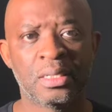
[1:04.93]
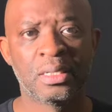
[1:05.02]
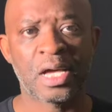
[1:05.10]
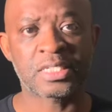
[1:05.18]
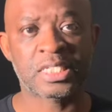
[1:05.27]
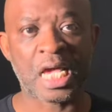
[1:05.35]

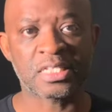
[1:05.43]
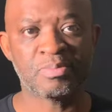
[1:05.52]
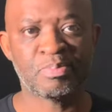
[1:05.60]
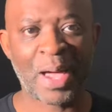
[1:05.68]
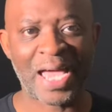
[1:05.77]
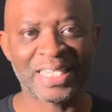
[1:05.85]
A
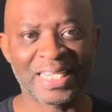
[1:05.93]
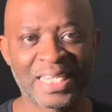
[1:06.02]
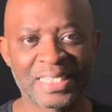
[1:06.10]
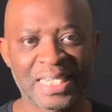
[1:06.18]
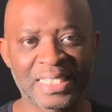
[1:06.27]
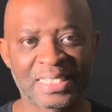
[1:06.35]
sudden panic,
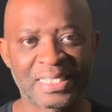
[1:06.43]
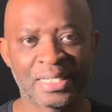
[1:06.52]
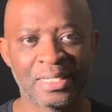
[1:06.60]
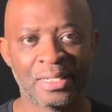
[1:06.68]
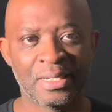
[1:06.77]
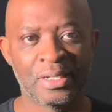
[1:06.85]
is it?
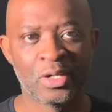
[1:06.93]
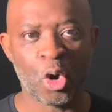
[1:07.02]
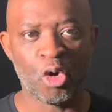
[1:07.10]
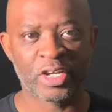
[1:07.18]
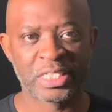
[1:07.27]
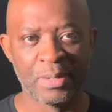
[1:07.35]

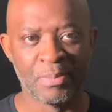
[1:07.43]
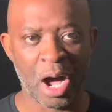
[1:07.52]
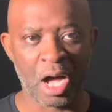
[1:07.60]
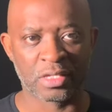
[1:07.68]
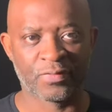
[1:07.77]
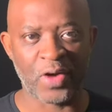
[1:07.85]
Or a
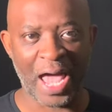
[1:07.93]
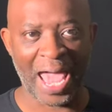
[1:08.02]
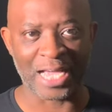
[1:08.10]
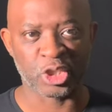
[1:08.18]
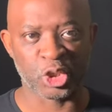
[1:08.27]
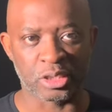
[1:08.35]
demand for
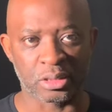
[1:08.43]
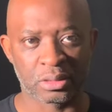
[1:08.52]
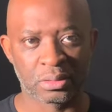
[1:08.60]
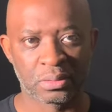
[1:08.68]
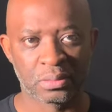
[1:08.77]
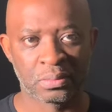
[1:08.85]
action?
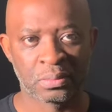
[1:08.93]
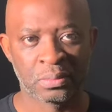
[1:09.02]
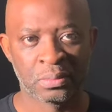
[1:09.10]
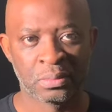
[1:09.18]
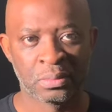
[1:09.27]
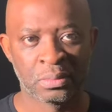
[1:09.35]

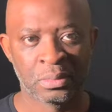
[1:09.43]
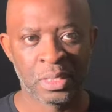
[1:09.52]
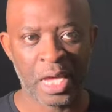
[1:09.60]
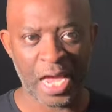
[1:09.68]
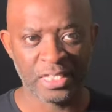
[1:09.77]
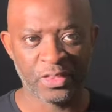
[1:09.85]

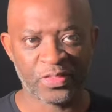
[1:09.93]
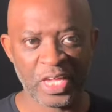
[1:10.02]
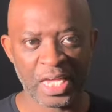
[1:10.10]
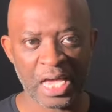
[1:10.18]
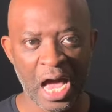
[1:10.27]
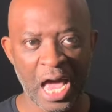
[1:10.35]

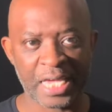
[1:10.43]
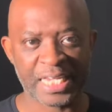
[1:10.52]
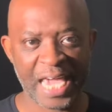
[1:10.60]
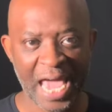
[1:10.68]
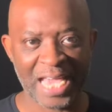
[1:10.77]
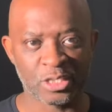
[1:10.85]
Anything I
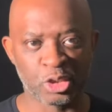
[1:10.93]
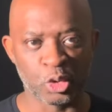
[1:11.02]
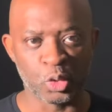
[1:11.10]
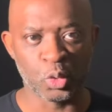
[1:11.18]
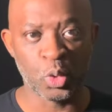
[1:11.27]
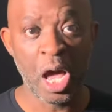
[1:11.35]
can
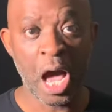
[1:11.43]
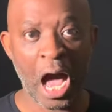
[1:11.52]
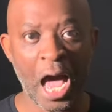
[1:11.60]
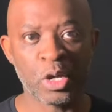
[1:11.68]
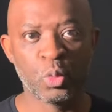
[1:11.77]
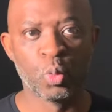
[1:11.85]
do,
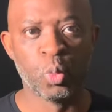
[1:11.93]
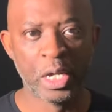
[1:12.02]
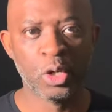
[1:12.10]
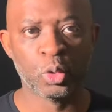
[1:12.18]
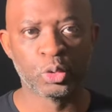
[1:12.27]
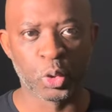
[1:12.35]
I
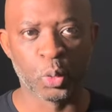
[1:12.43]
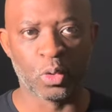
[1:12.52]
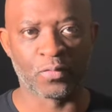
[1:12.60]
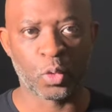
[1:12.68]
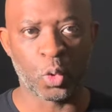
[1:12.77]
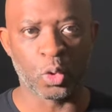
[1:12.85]
will do,
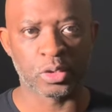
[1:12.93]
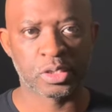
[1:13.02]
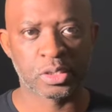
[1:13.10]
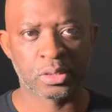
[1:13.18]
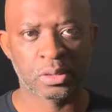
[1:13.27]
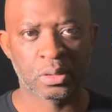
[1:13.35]
of
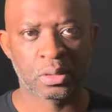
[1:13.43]
course.